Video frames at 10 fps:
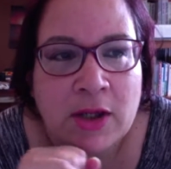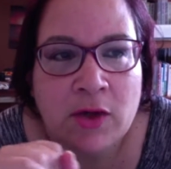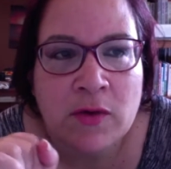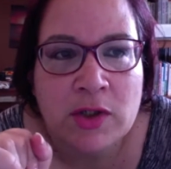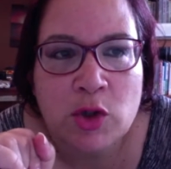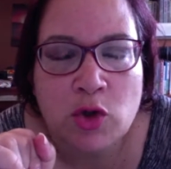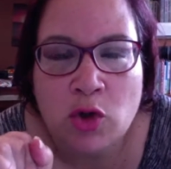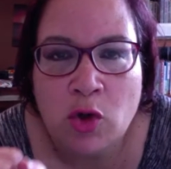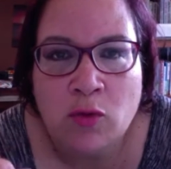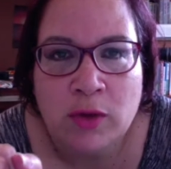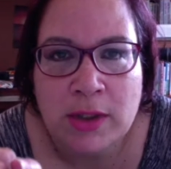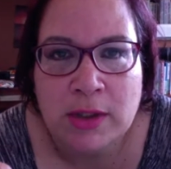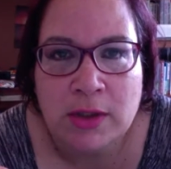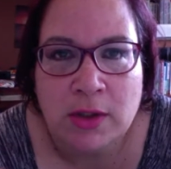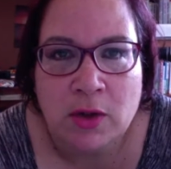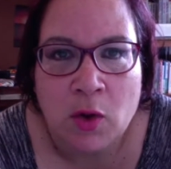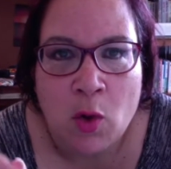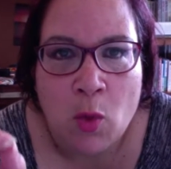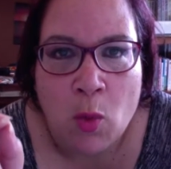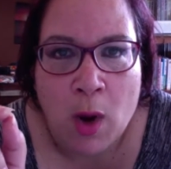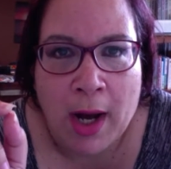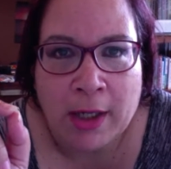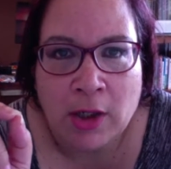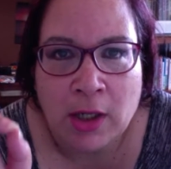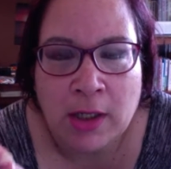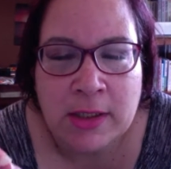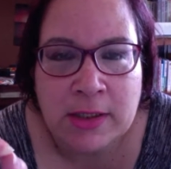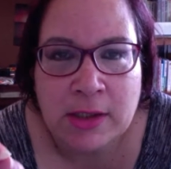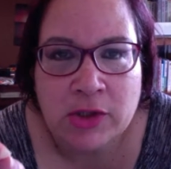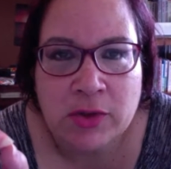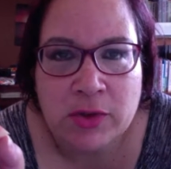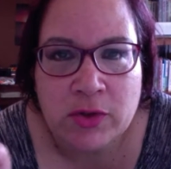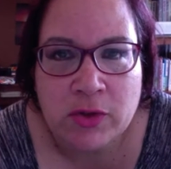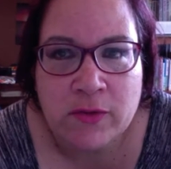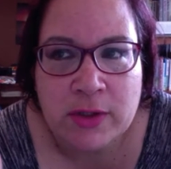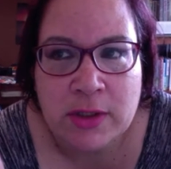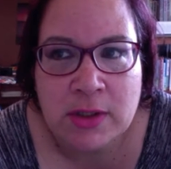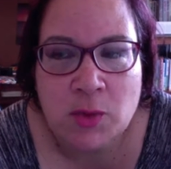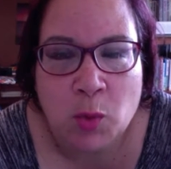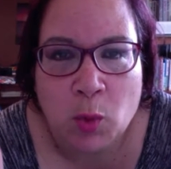There is no reason why non-essential services